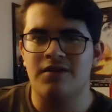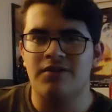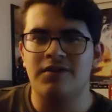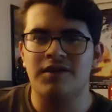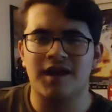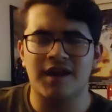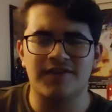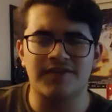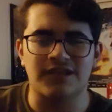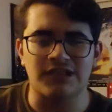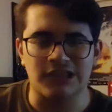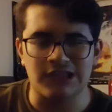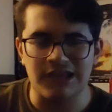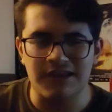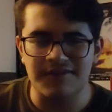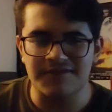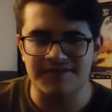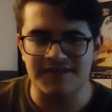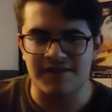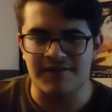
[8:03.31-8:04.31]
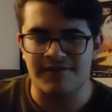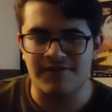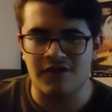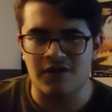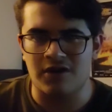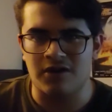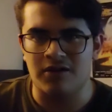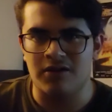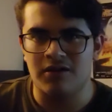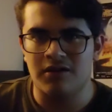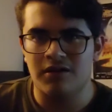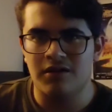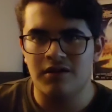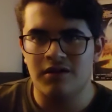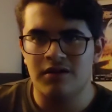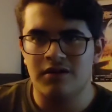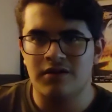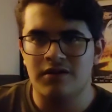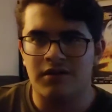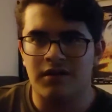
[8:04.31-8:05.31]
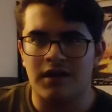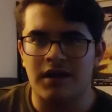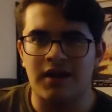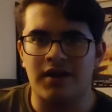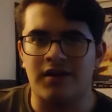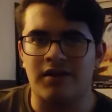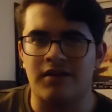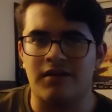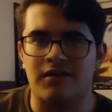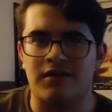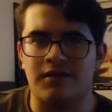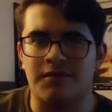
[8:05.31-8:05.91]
looking at the leaves that fall and